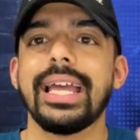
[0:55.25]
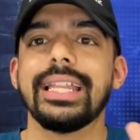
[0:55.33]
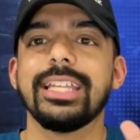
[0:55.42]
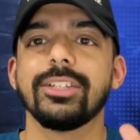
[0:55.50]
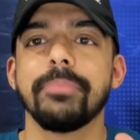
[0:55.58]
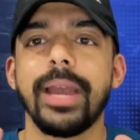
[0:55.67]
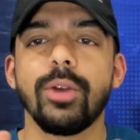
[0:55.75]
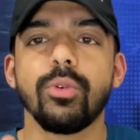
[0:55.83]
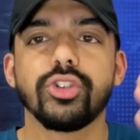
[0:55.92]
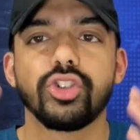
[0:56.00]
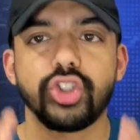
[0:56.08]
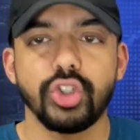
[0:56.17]
This man
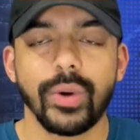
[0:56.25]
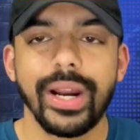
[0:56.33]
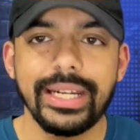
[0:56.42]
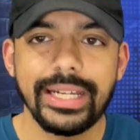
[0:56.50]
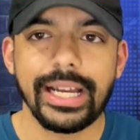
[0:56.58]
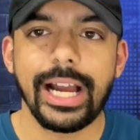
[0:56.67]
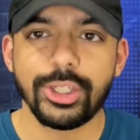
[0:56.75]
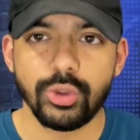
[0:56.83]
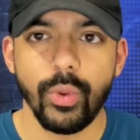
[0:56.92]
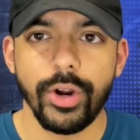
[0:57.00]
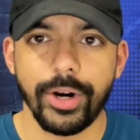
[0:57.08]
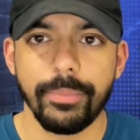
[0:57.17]
was trending on
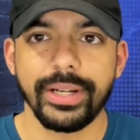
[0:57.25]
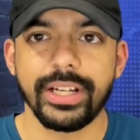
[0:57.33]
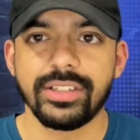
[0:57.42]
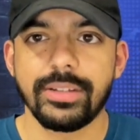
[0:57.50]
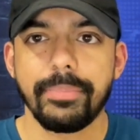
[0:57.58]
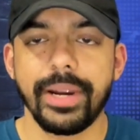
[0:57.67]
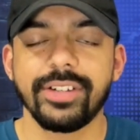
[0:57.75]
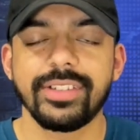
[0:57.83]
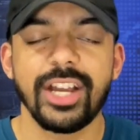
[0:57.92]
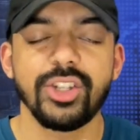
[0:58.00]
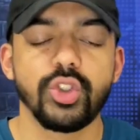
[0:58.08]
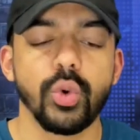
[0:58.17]
Twitter because the Bears
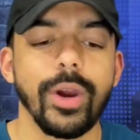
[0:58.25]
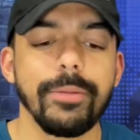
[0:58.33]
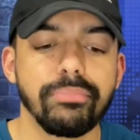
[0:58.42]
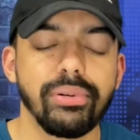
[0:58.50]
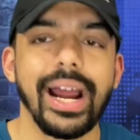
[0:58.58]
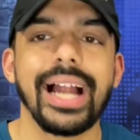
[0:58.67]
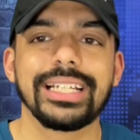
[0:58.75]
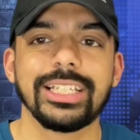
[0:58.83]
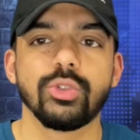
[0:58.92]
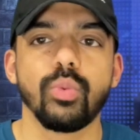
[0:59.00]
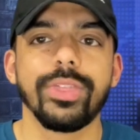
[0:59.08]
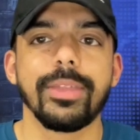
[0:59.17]
had joint
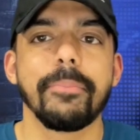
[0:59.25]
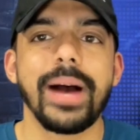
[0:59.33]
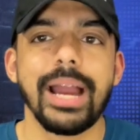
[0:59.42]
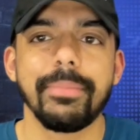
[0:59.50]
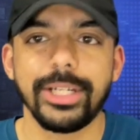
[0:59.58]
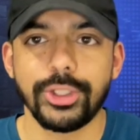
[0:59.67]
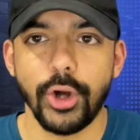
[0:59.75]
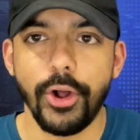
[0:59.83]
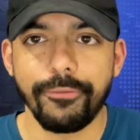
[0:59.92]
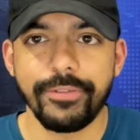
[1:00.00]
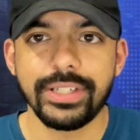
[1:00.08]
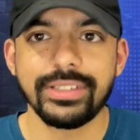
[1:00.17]
practice with the Miami
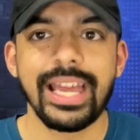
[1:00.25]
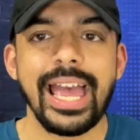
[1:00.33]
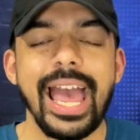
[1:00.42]
Dolphins,